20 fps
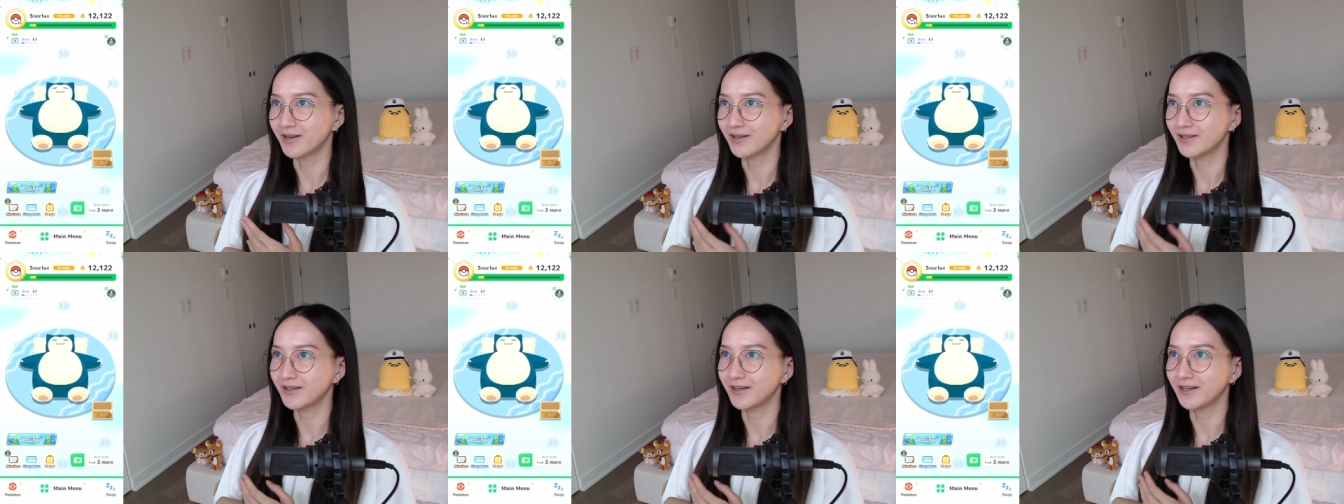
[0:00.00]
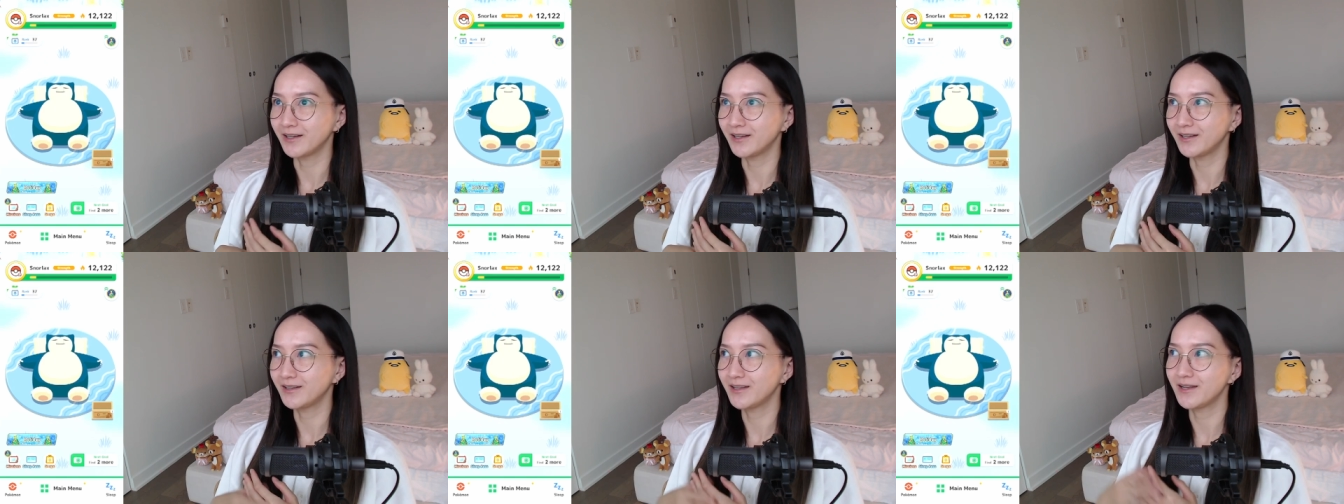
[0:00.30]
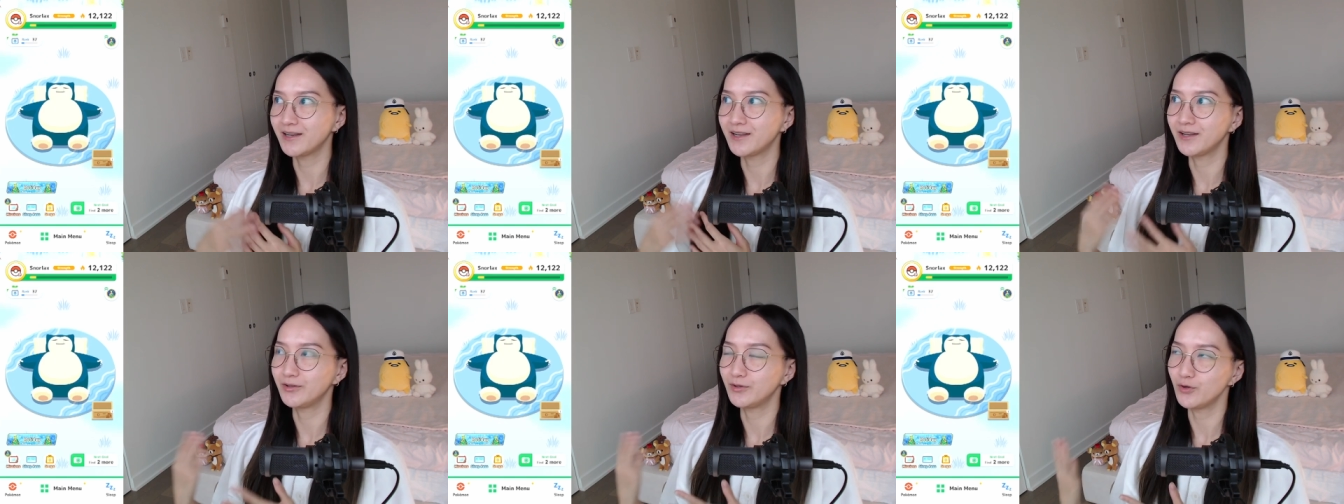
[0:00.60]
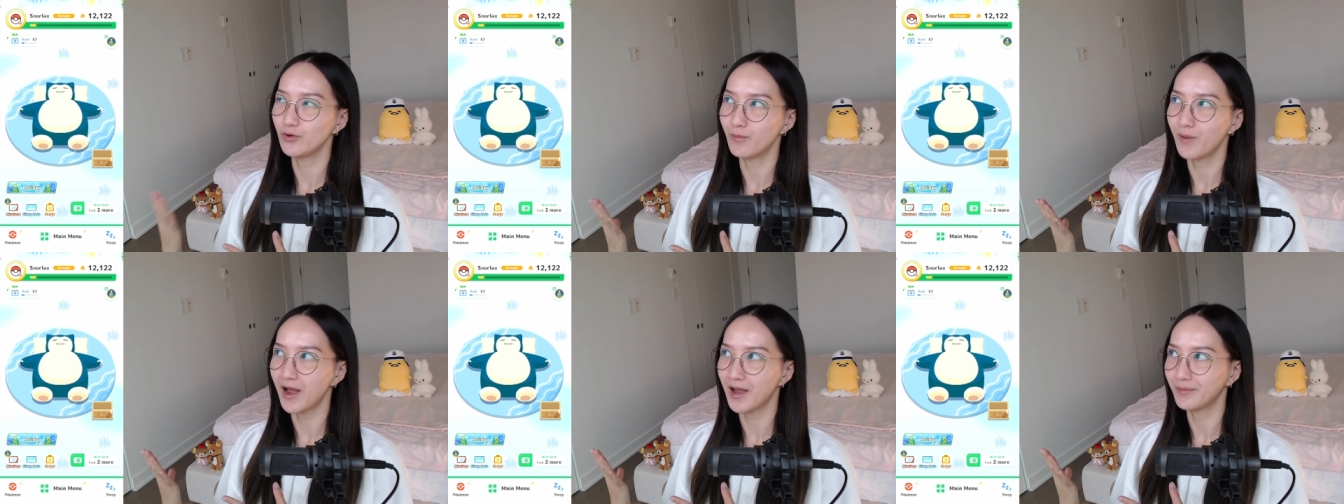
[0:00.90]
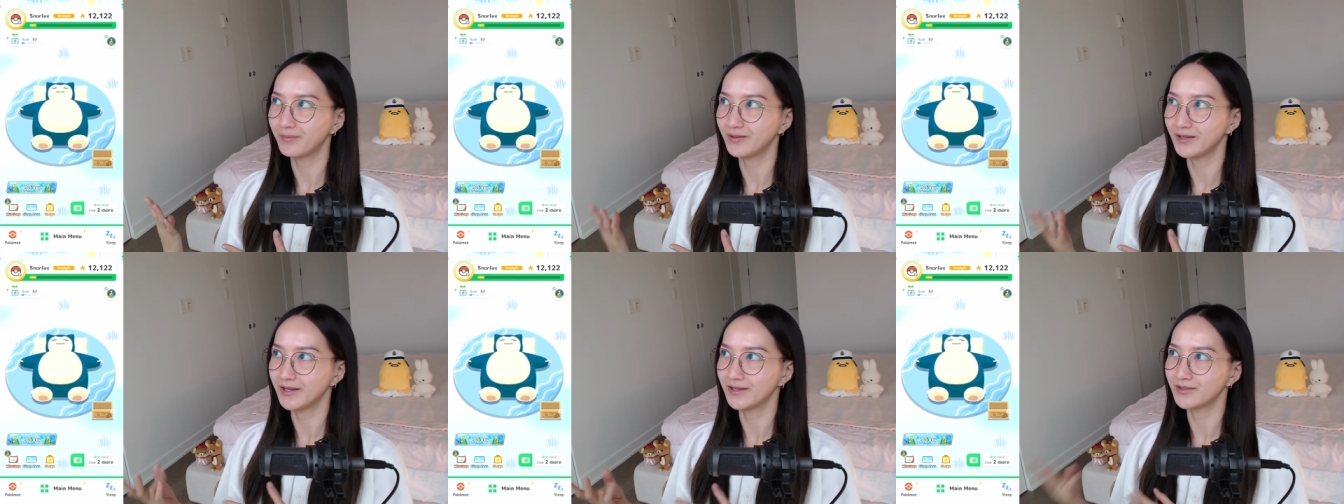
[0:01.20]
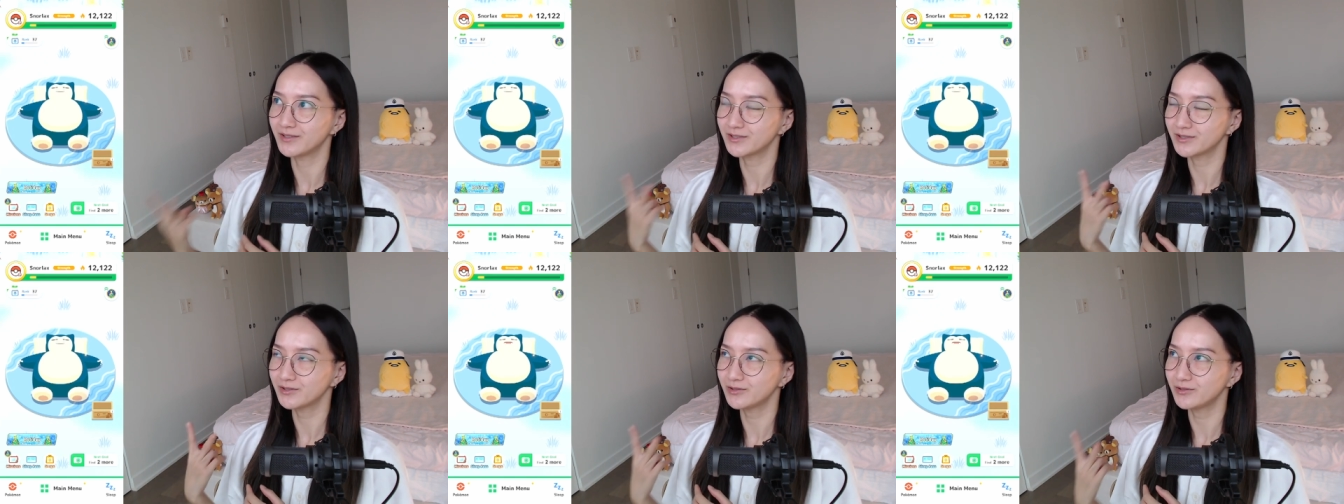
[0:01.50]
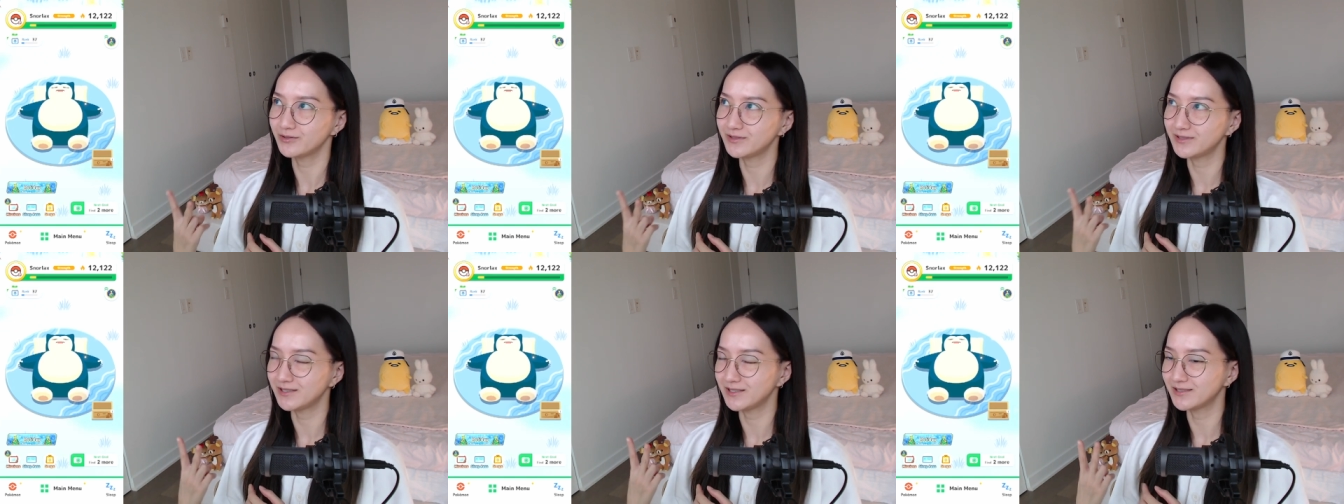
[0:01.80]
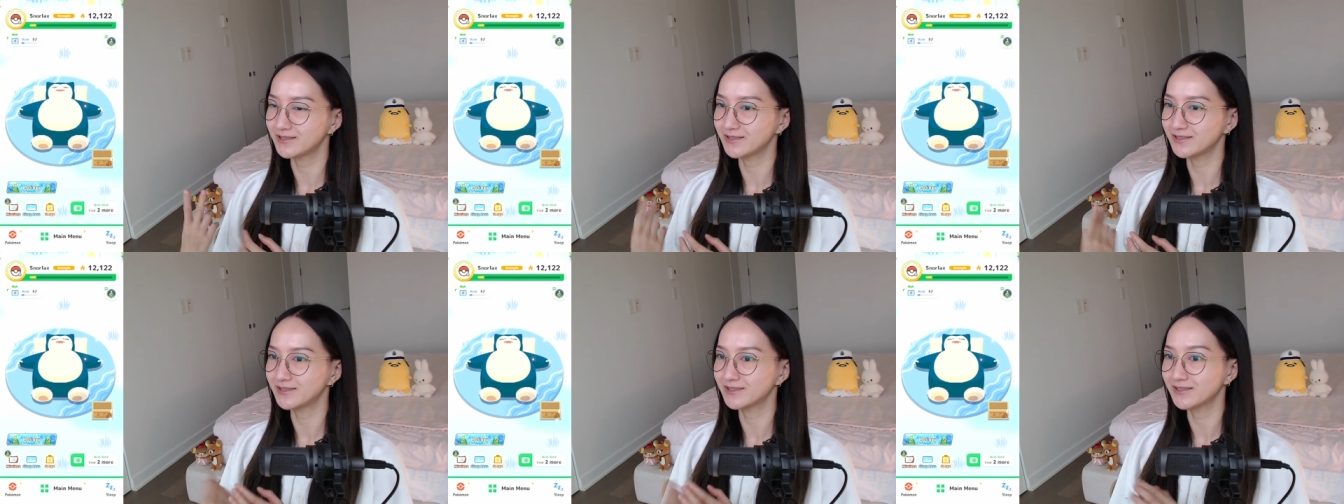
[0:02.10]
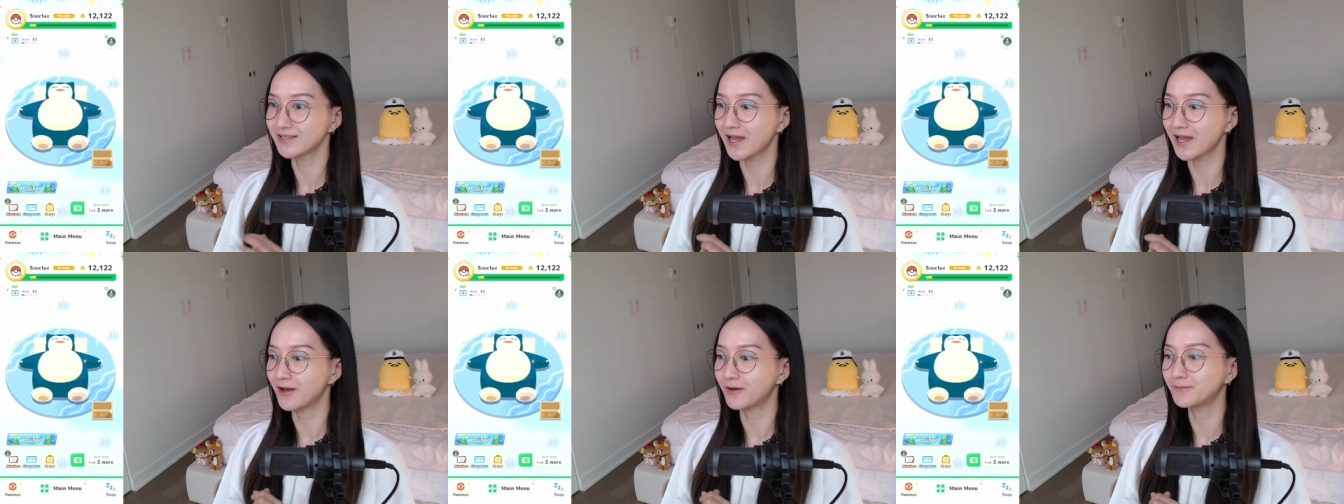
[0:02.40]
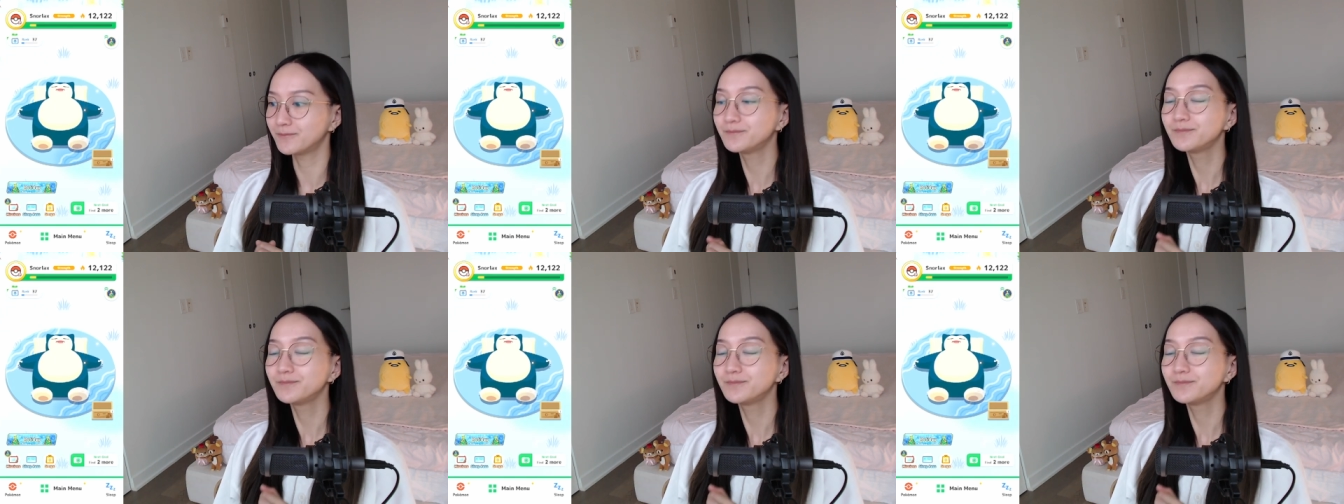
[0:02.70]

they did Dubai Bling. There's 2 seasons now.